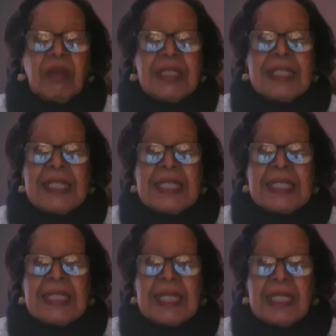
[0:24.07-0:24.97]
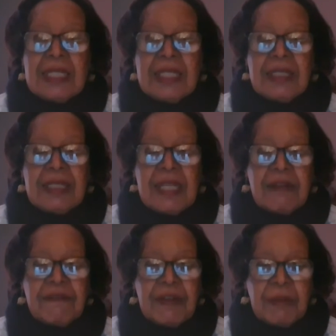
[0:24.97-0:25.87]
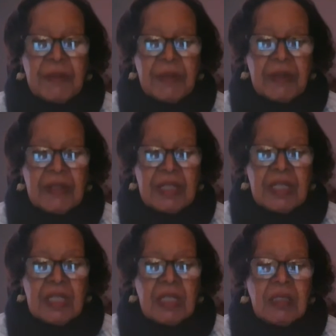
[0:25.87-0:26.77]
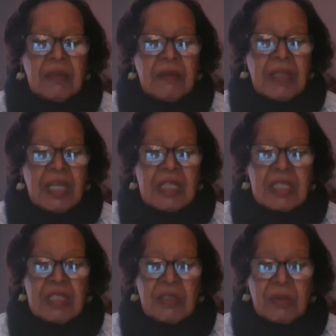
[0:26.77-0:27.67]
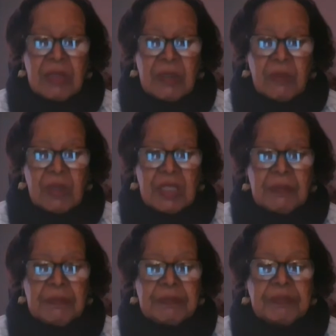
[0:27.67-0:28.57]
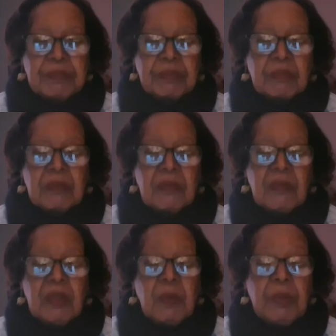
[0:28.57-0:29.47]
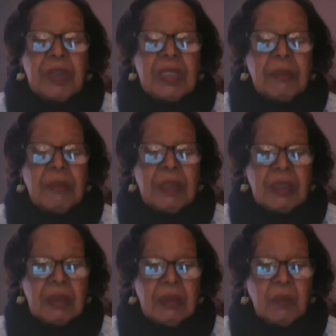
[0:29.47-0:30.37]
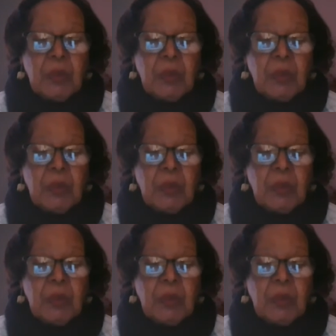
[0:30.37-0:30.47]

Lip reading: Today is the 19th day of February, 2021. We're in the middle.